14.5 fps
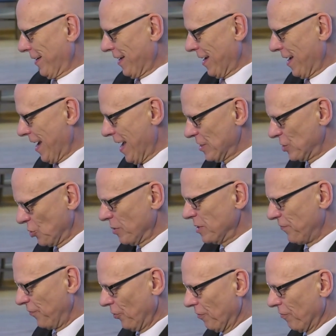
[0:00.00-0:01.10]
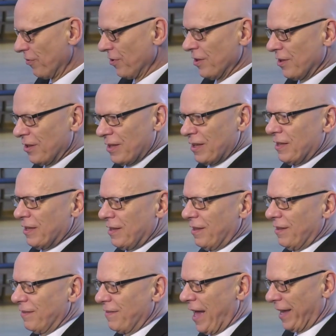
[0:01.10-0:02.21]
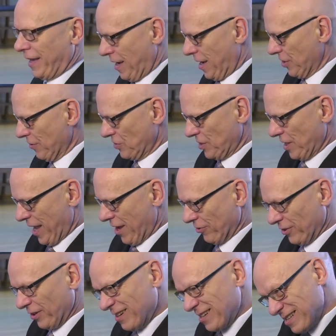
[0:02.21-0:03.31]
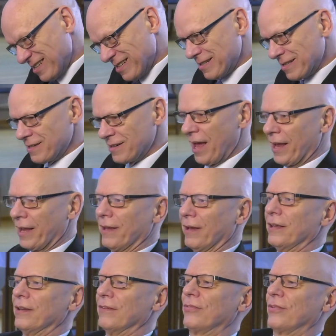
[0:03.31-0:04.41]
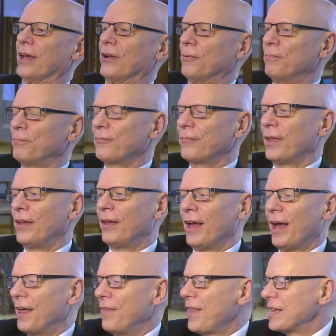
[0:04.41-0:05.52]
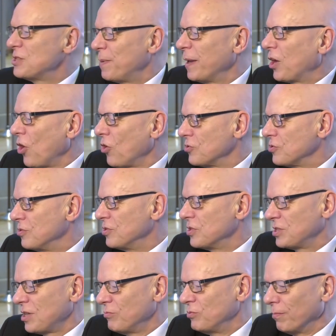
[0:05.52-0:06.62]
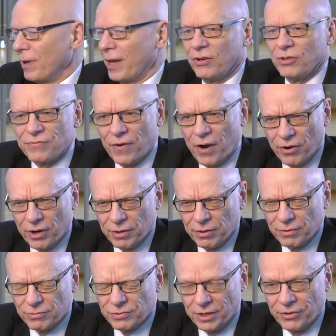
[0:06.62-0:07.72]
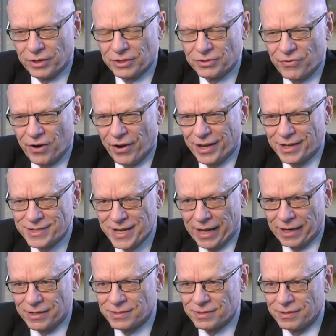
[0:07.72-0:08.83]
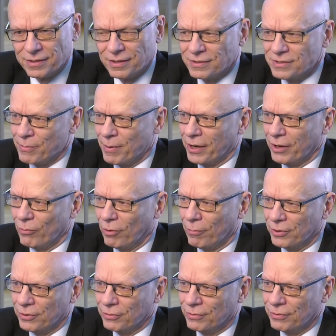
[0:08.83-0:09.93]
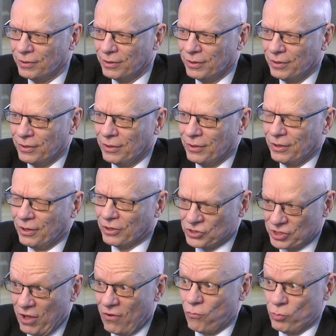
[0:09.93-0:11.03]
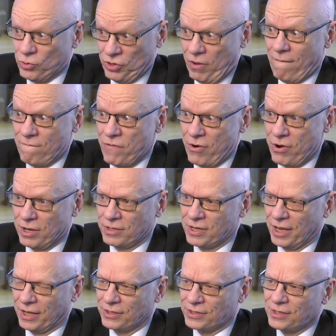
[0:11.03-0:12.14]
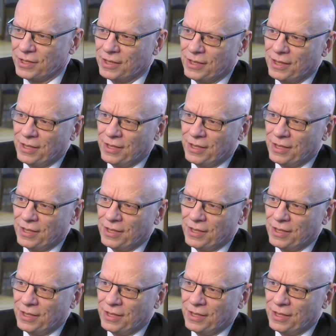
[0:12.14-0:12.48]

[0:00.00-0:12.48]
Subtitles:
It's full of that kind of sound and that kind of sound. And that's because the subject matter is very serious, very intense. It's about a woman who herself was very intense,